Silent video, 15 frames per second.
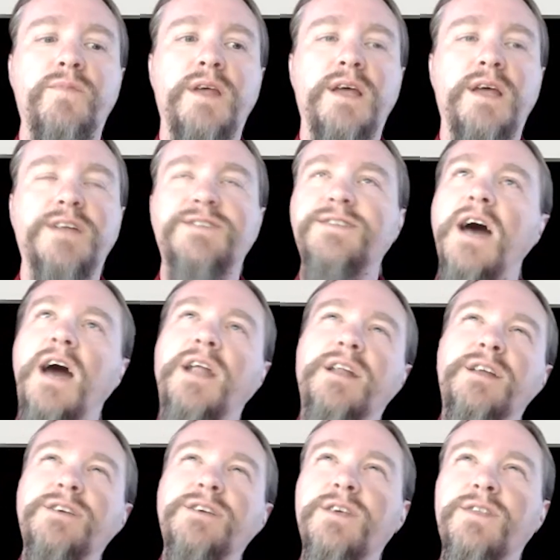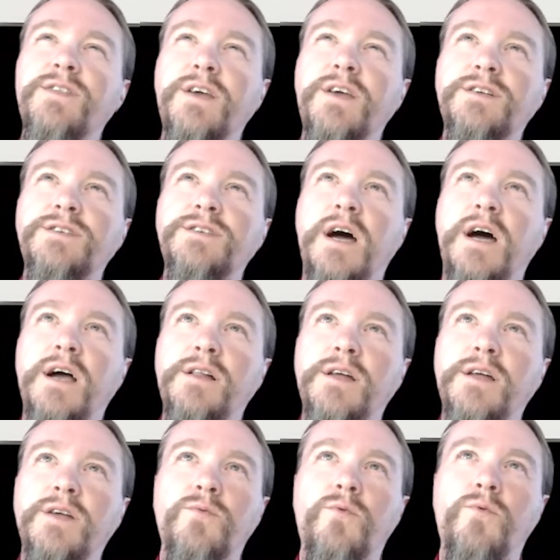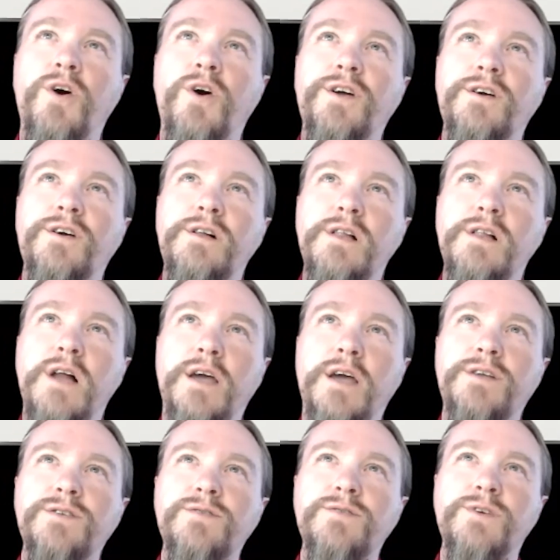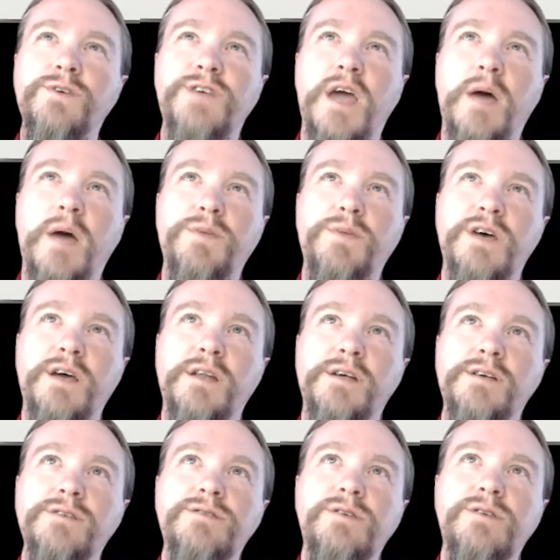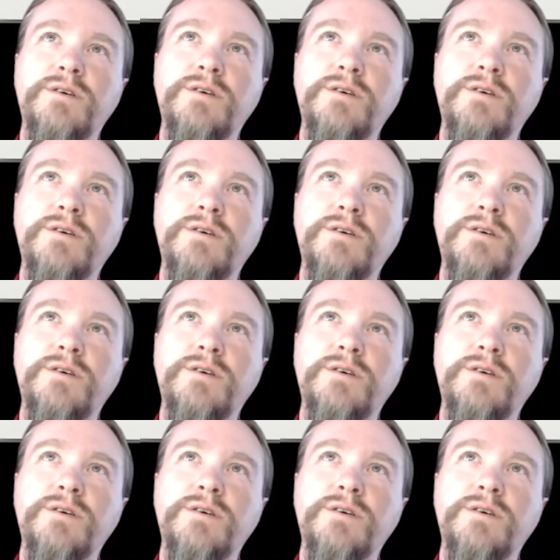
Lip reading: it's not an easy thing to dial in what a client's risk appetite is.